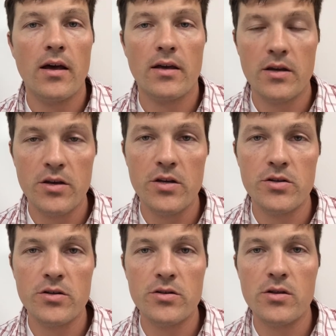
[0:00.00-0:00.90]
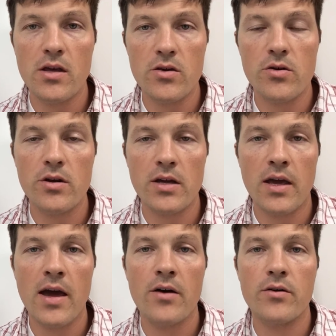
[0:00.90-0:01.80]
conditions that you could
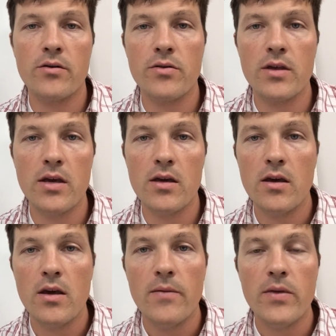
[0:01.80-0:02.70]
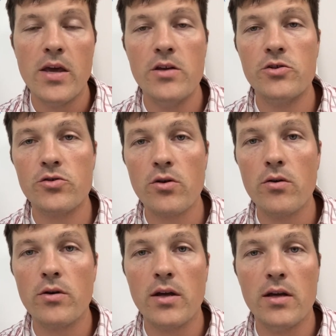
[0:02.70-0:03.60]
encounter, the heat
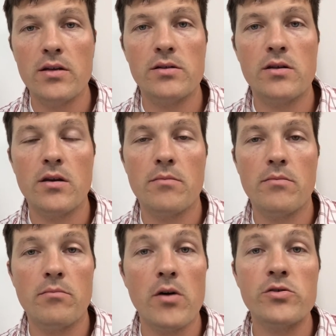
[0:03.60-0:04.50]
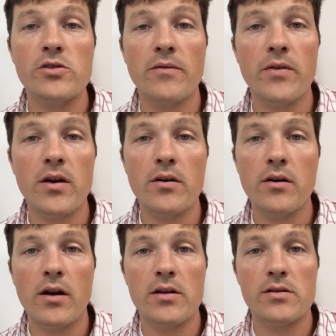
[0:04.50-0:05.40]
stroke is the most
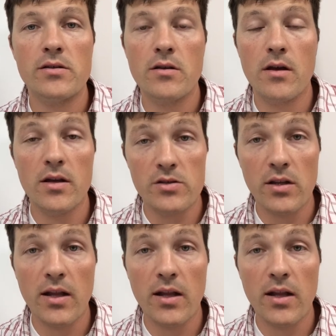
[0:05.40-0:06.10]
severe and it's